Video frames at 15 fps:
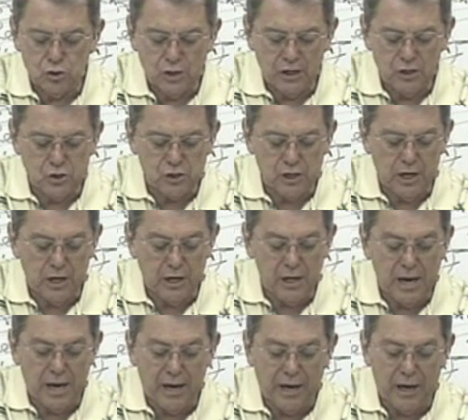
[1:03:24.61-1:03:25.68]
They said
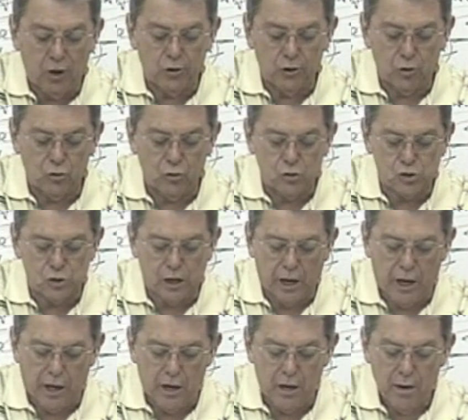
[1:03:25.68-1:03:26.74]
he had held a
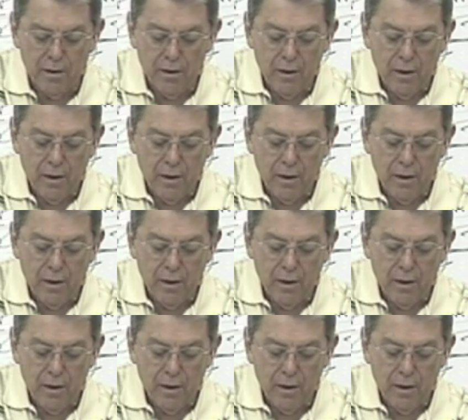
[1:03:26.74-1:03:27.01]
crusade